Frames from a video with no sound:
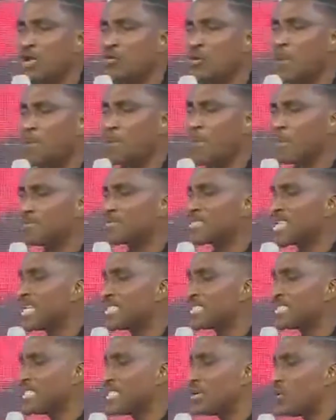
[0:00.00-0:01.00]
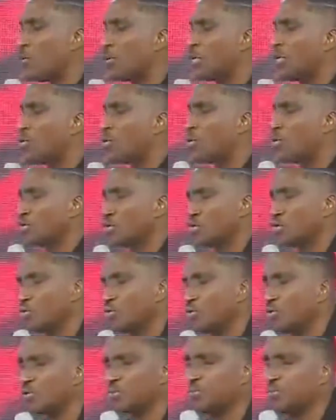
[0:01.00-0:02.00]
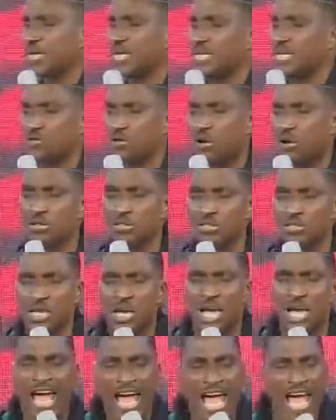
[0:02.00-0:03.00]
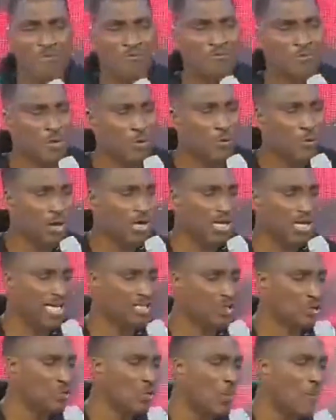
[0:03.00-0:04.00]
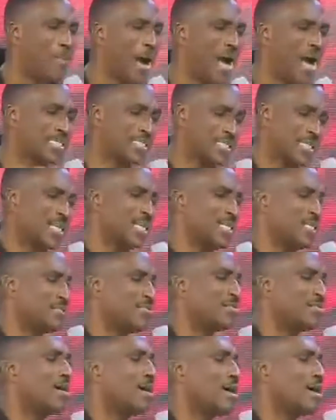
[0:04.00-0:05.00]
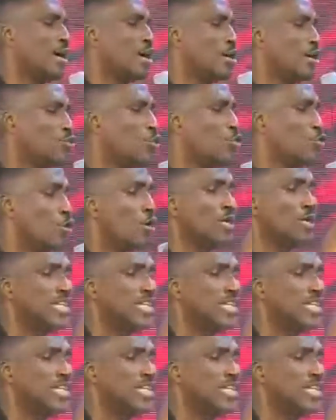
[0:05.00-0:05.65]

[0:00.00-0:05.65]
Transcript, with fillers: are not baptized in the Holy Ghost, you don't speak in tongues, everyone that you backslid, uh, you know